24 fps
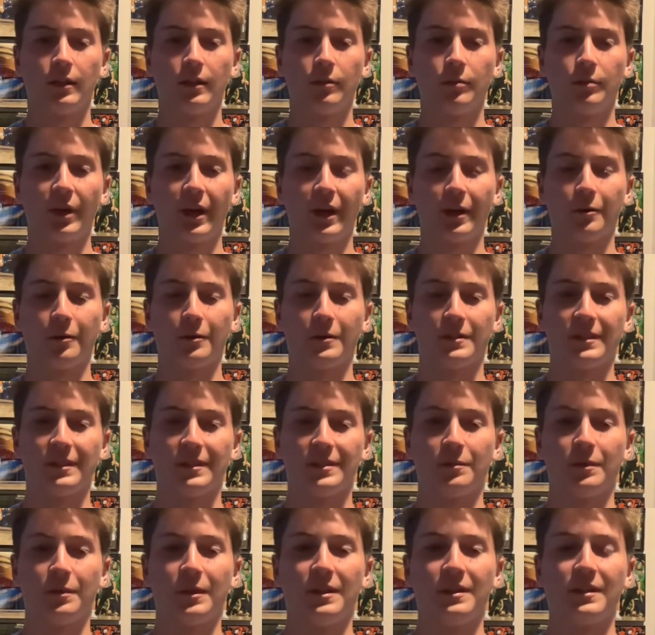backcourt
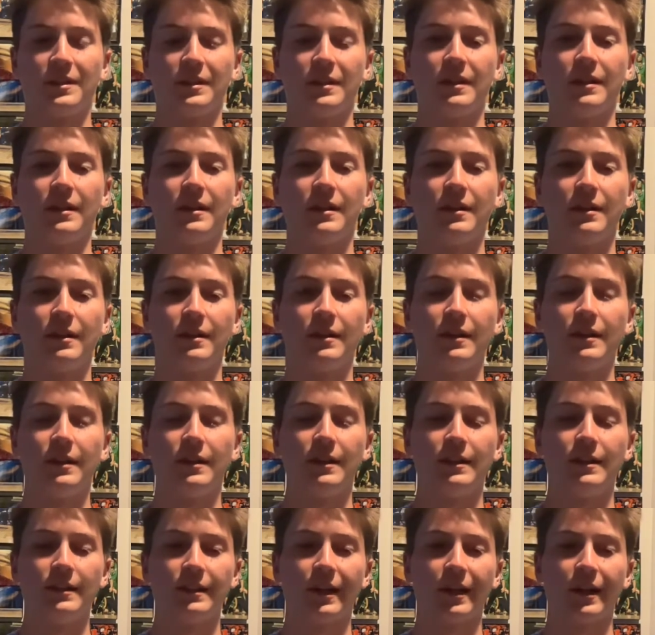situation
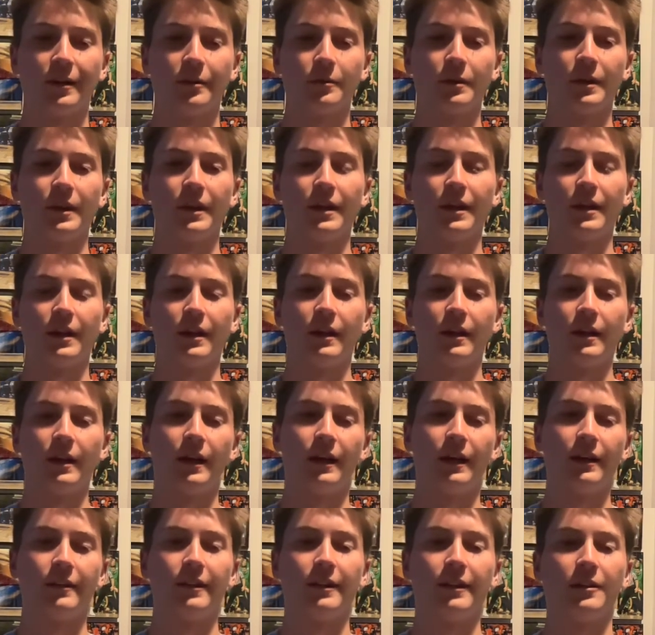is not great.
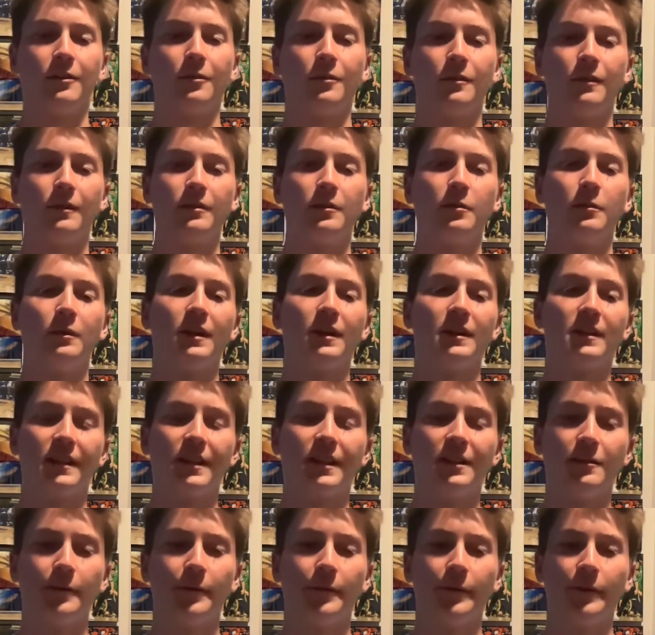I think to an
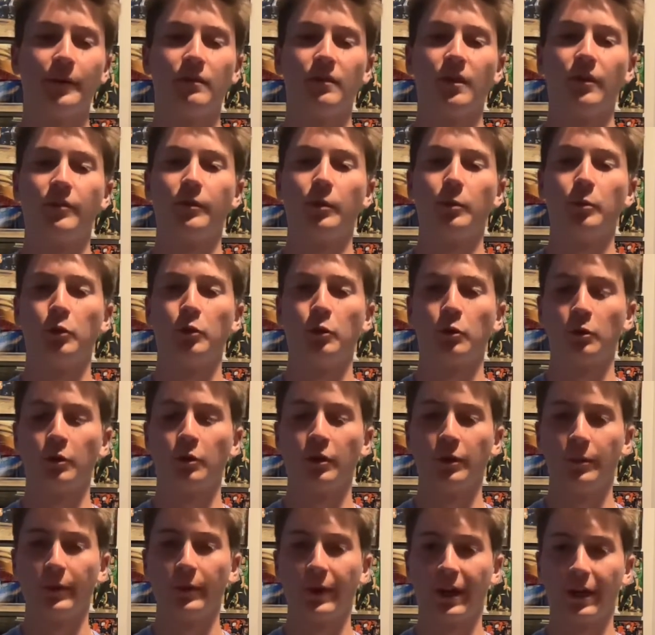extent, you can live off the portal in
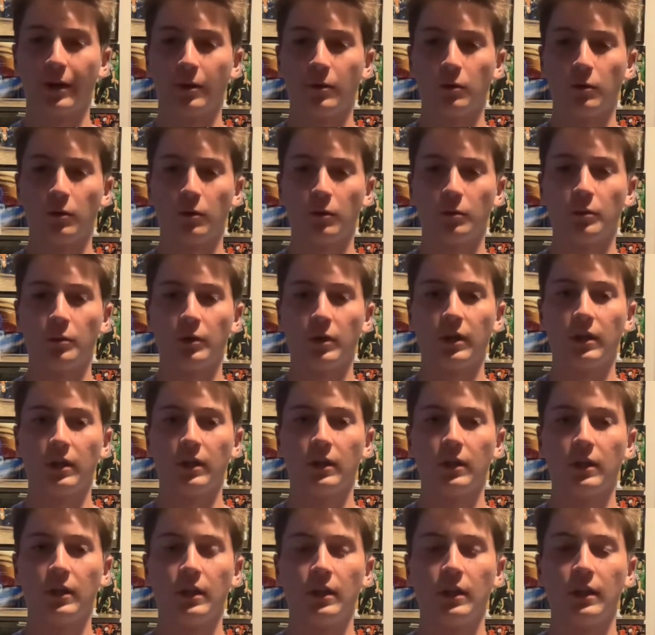the backcourt, but
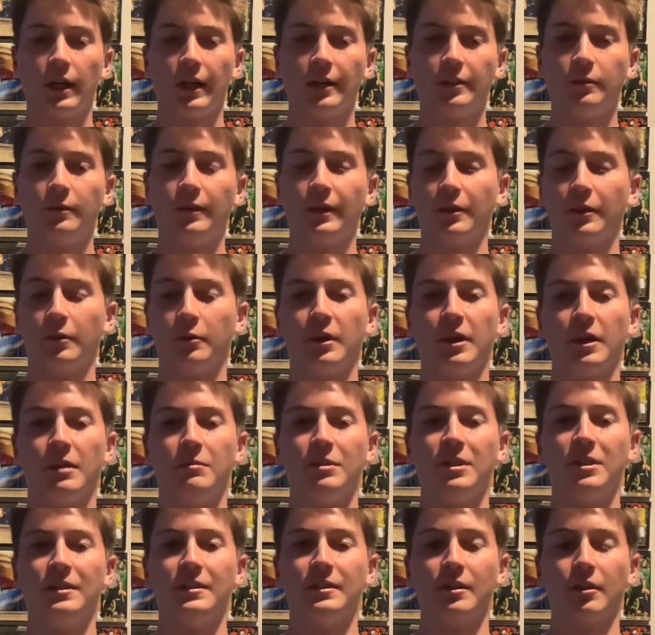I do think Notre Dame
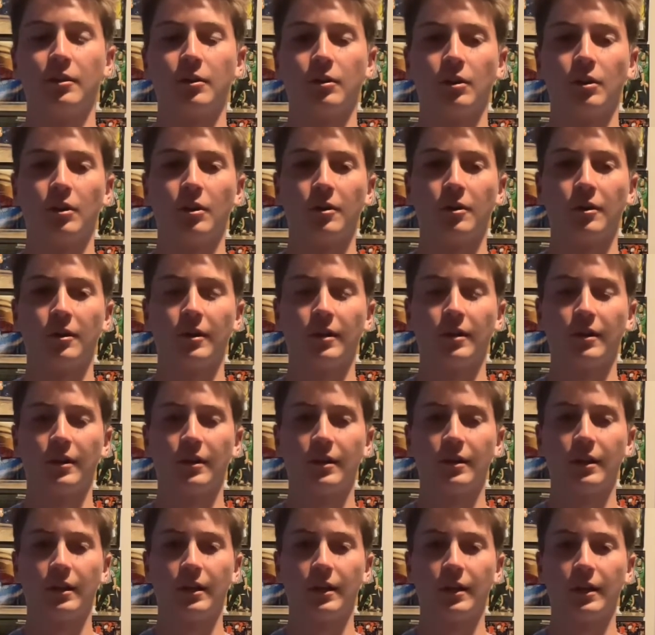needs another guard
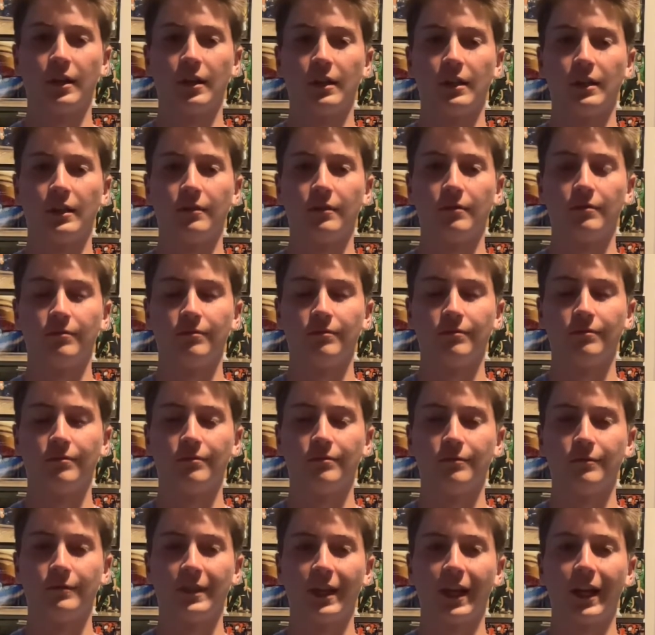in
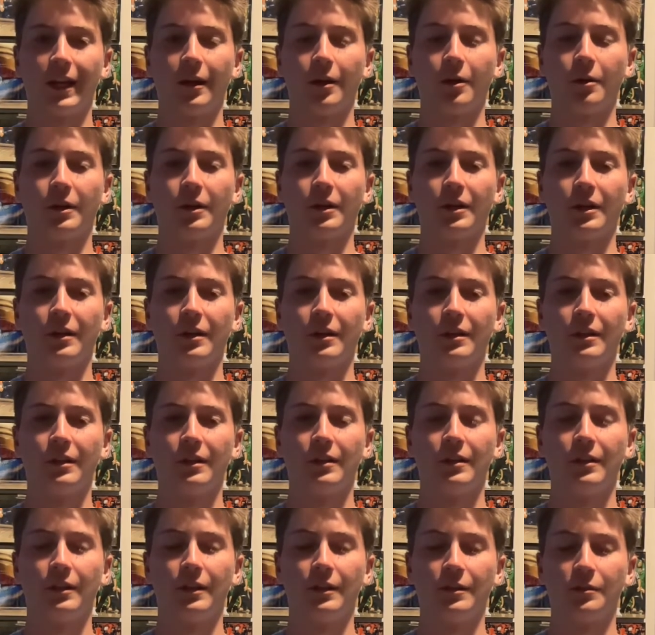that area
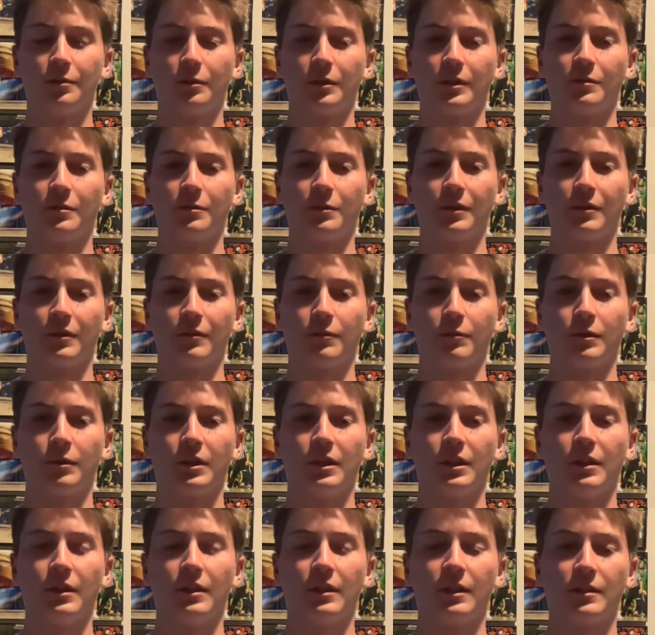in
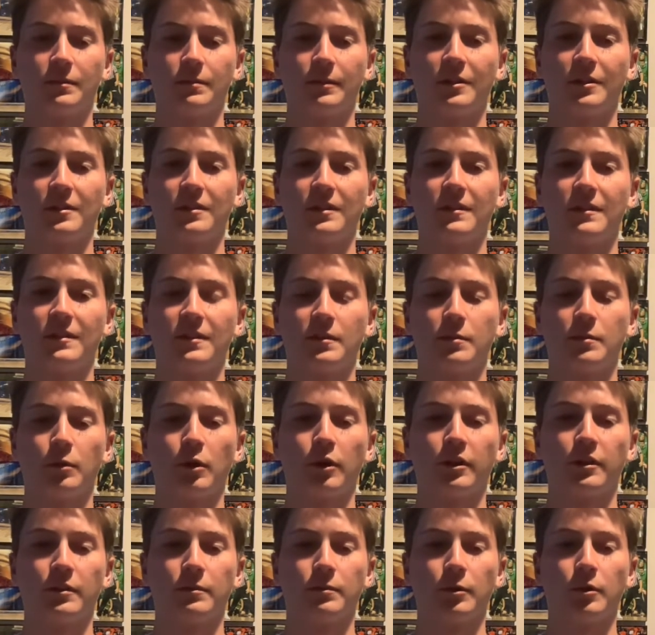2023, especially since
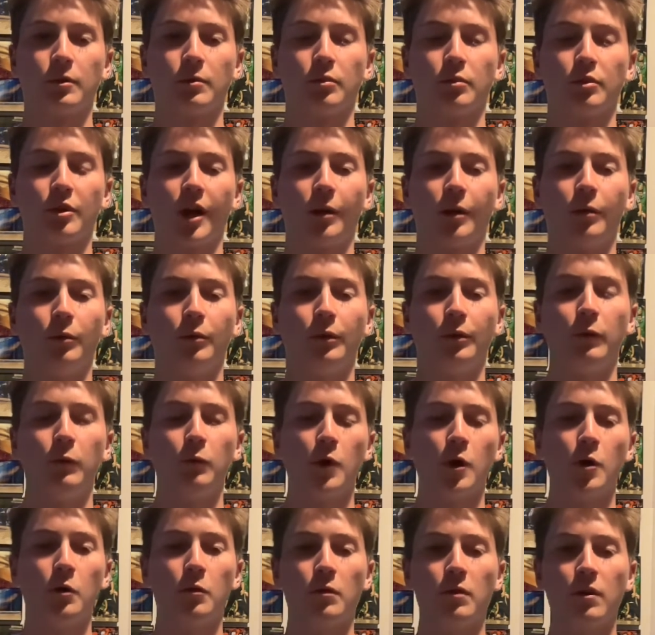Markus Burton probably
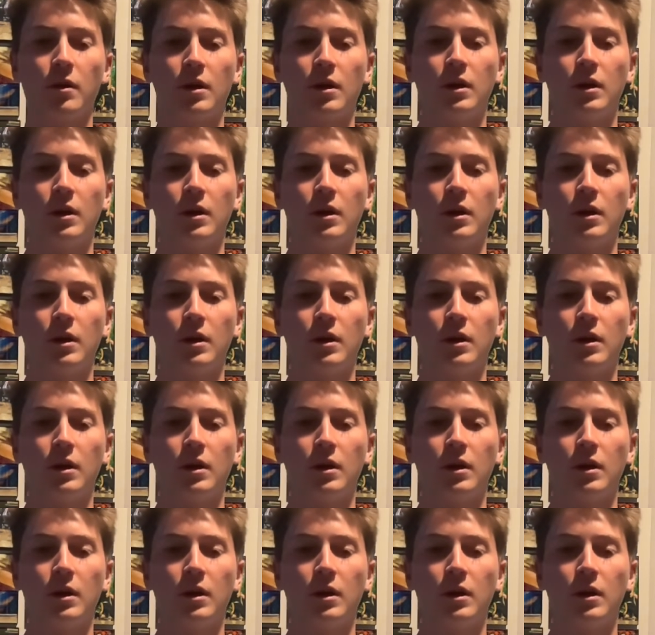won't